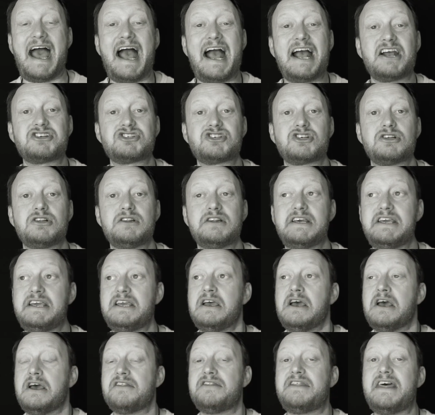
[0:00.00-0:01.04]

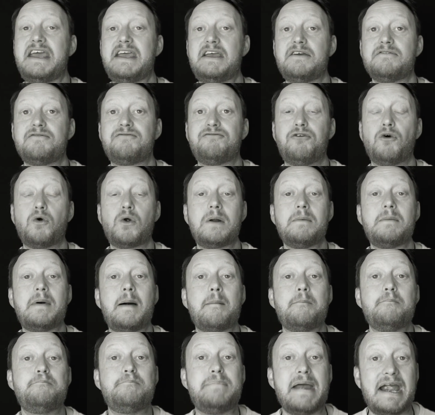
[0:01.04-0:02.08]
actually they form
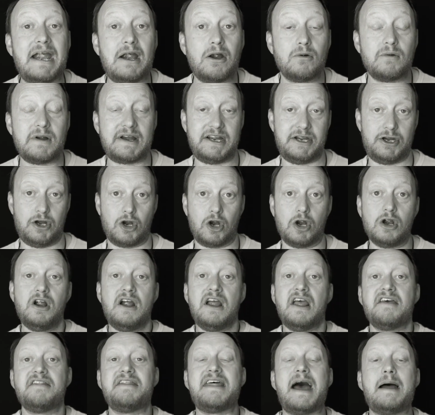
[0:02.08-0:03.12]
a barrier
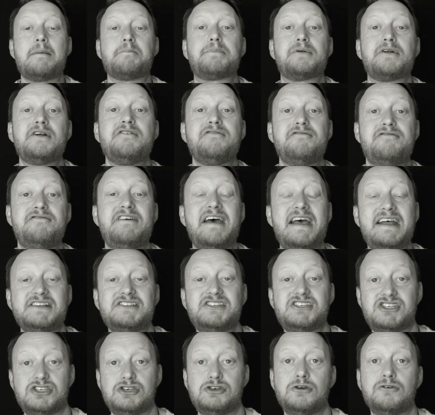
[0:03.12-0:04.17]
that
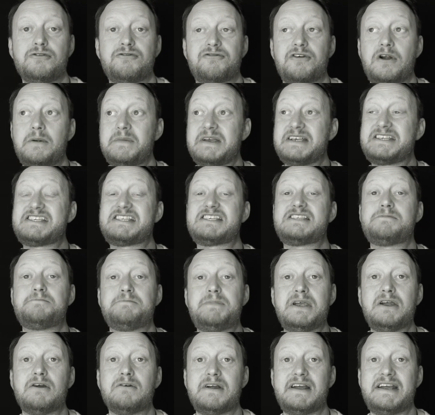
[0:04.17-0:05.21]
prevents you from
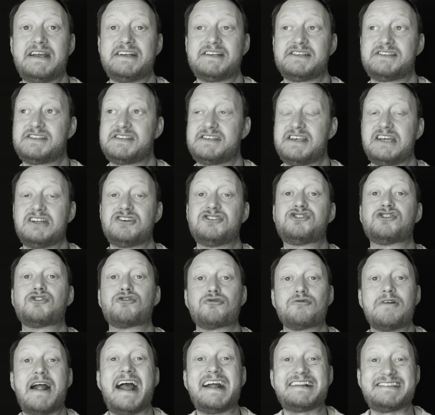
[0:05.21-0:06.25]
experiencing
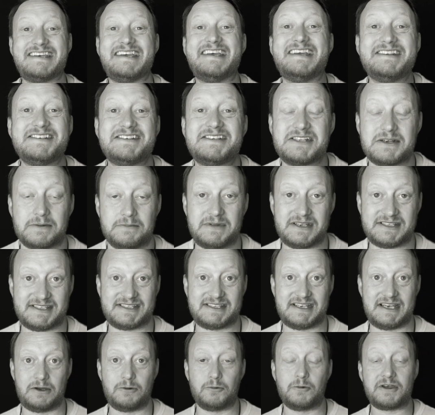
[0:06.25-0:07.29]
direct
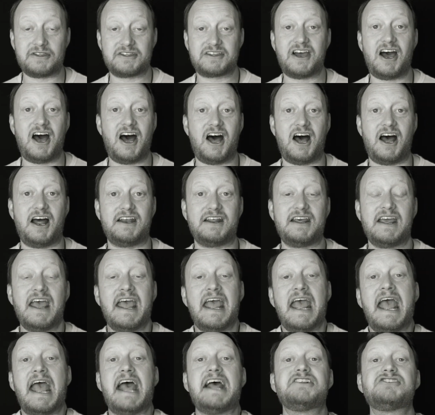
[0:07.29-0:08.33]
intimacy with God.
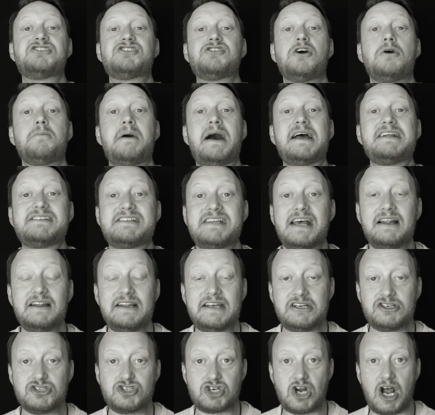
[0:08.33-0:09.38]
And so by
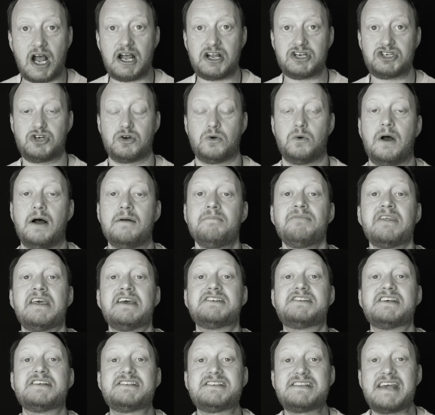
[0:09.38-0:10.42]
telling Joshua
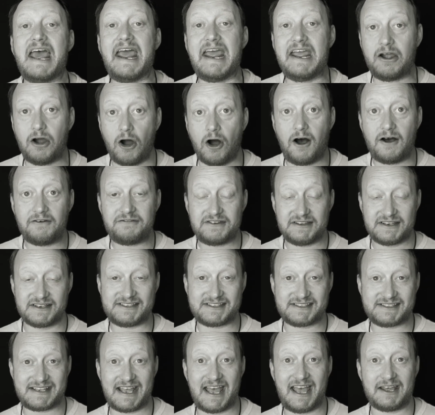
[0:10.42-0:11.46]
to take off
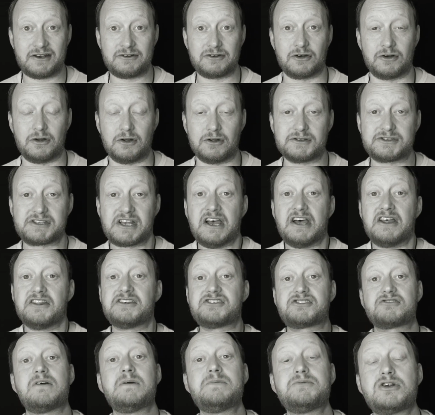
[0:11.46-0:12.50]
his sandals,
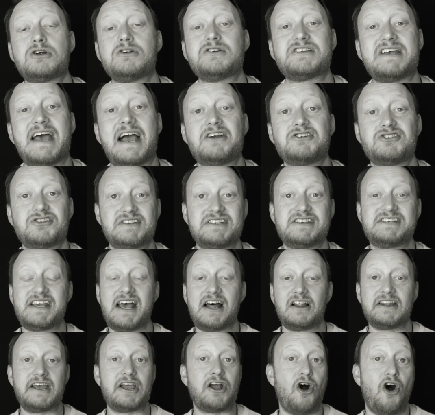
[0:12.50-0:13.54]
the scripture is actually
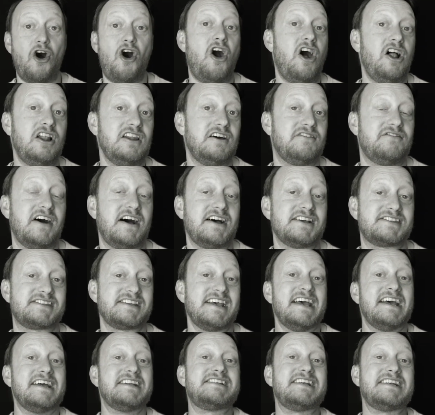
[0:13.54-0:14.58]
telling all of us
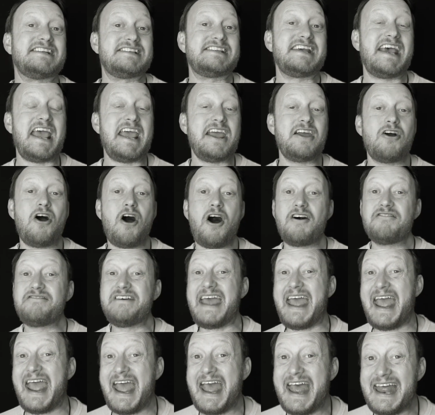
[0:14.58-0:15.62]
to take off
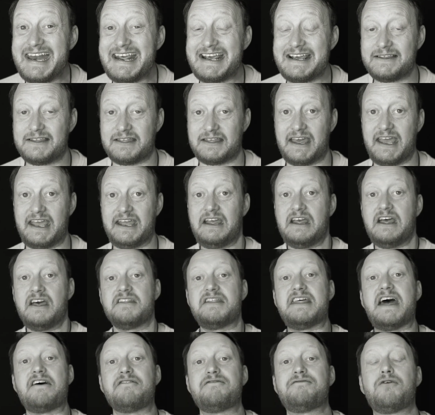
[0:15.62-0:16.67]
anything
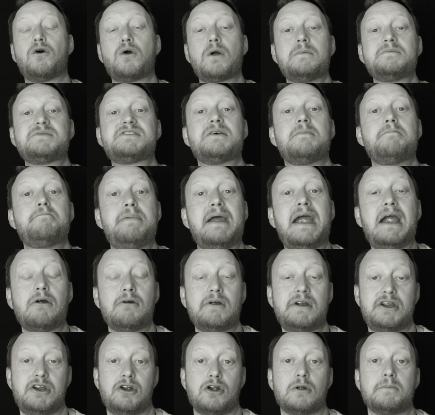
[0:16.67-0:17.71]
that forms a
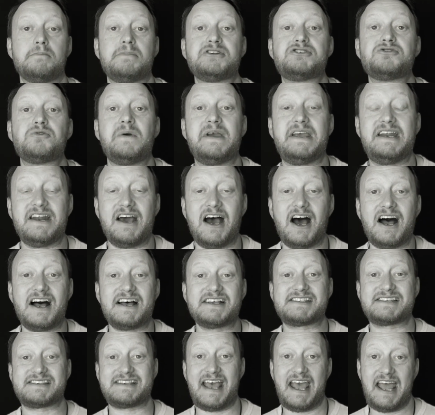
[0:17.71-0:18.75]
barrier between
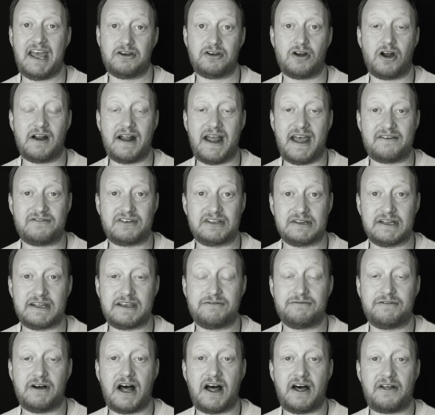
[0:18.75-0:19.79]
us and our
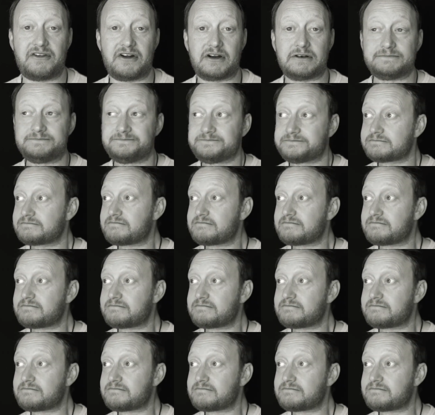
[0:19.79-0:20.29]
Heavenly Father